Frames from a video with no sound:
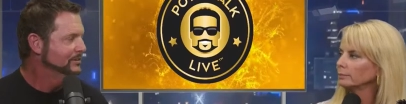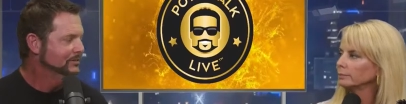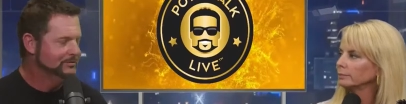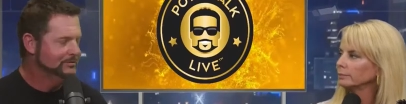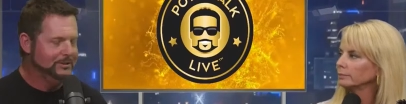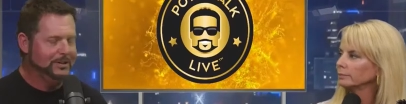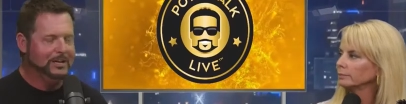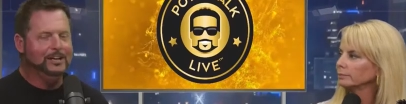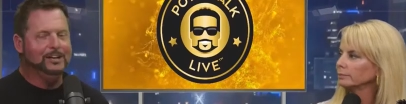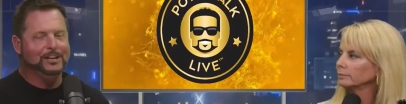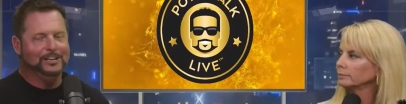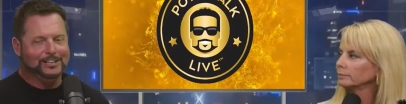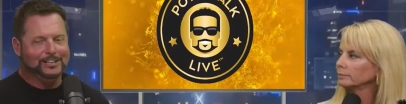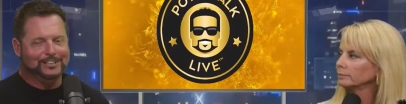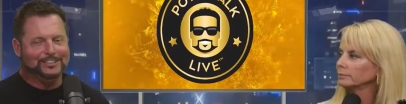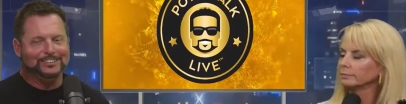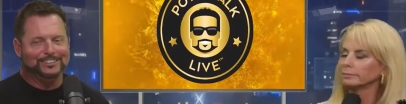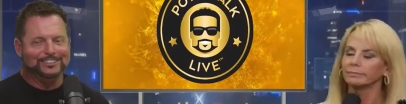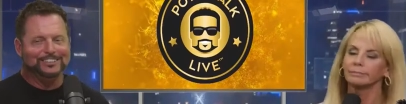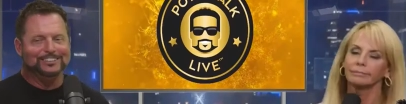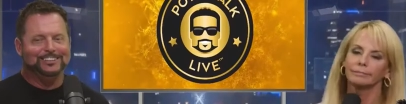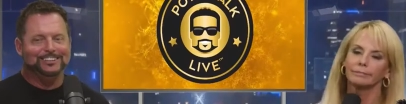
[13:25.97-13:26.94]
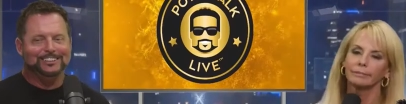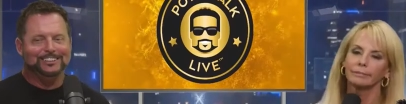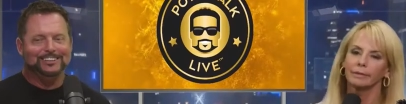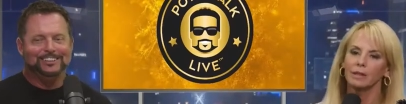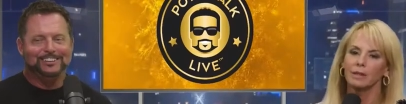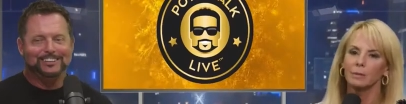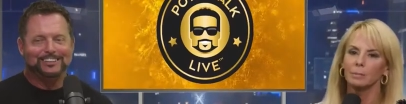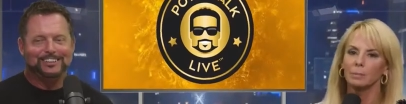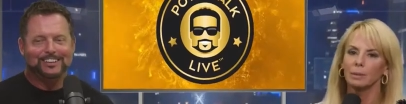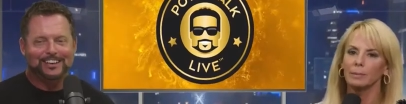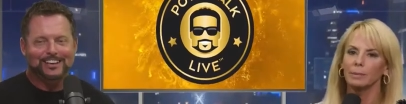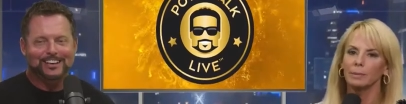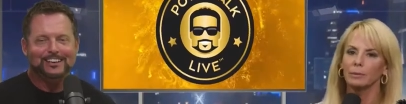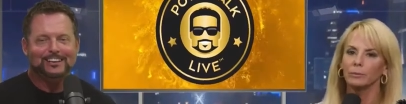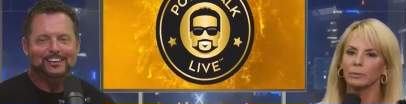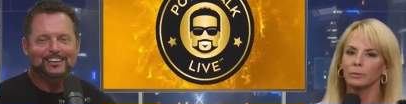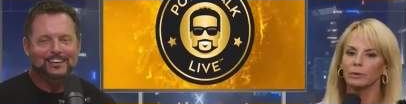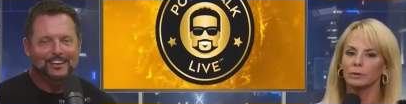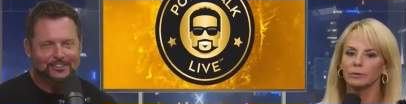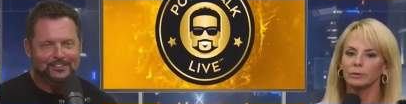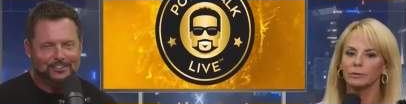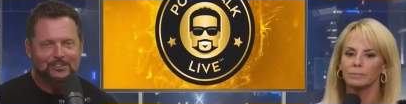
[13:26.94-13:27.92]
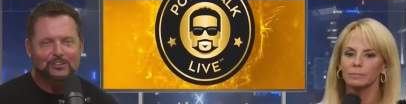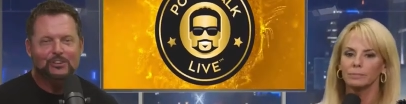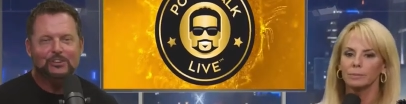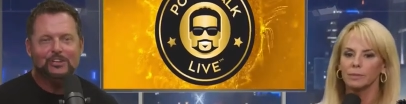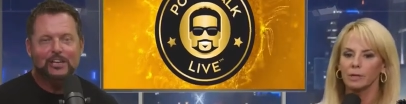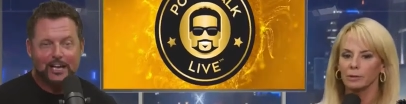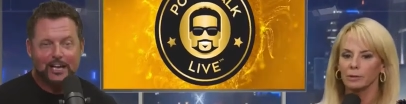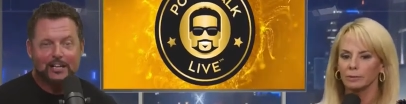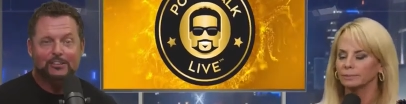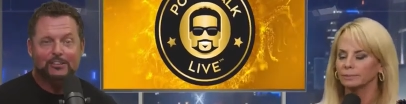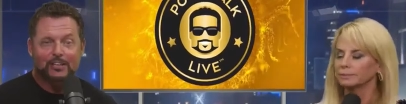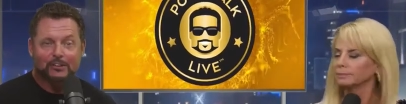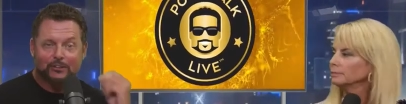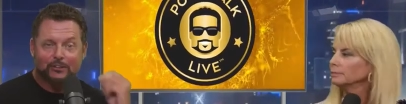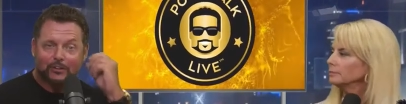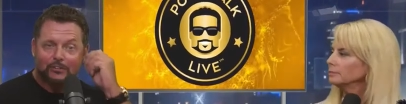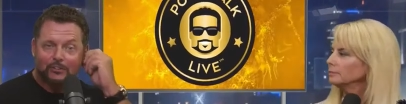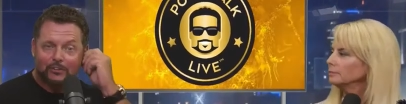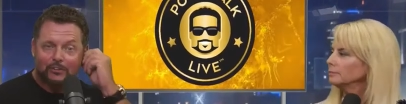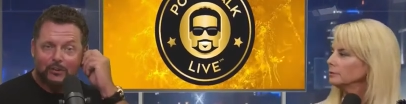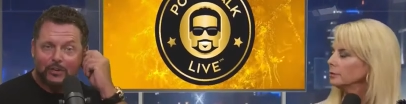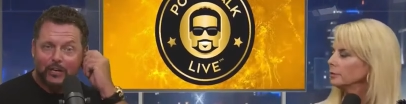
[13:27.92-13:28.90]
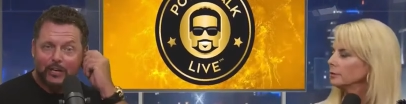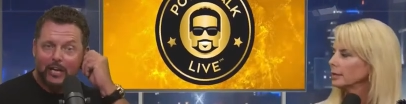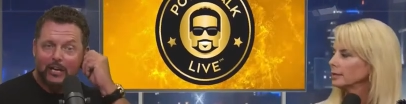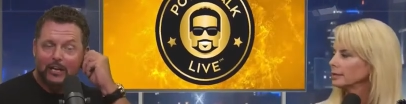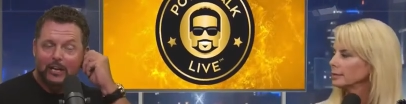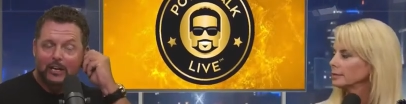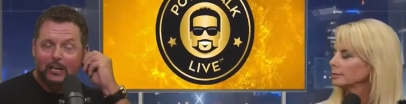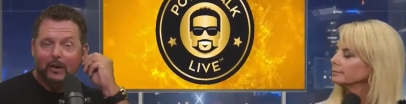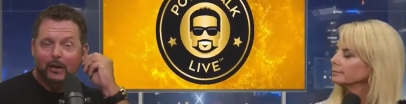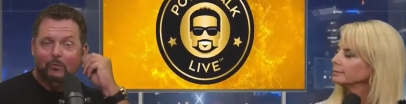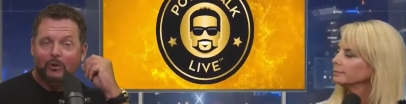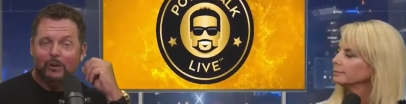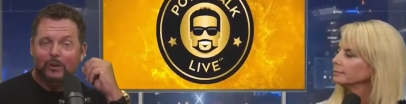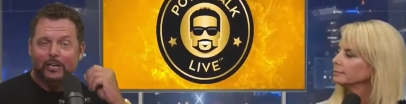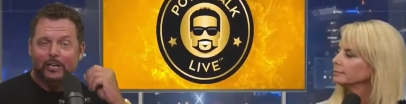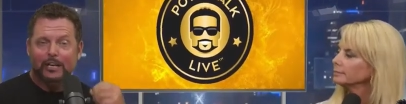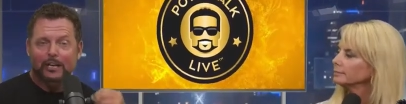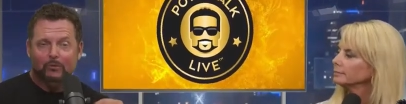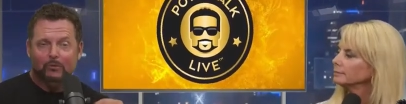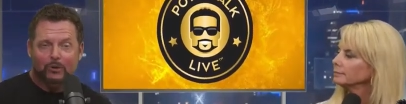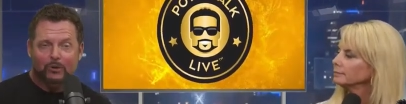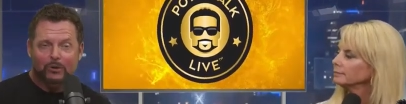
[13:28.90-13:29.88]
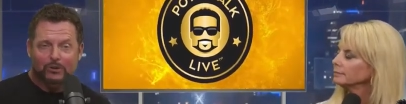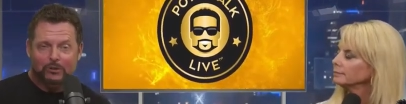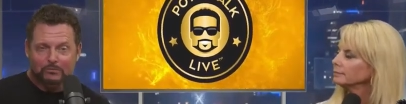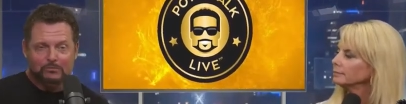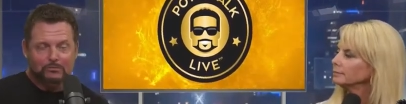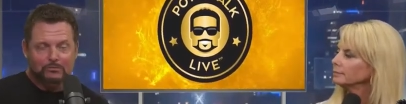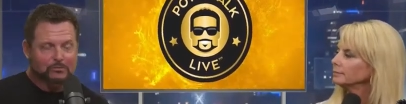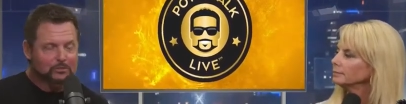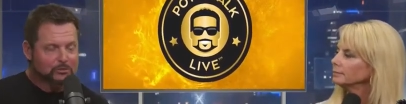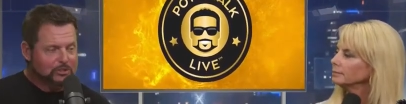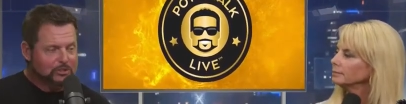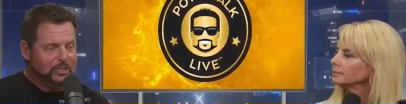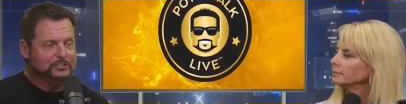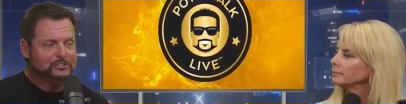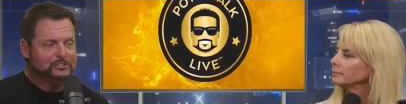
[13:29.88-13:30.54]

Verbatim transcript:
Speaker 1: Right. Okay. And you look so, at it different. Okay. Right. And we'll get it. We'll mm-hmm. we'll touch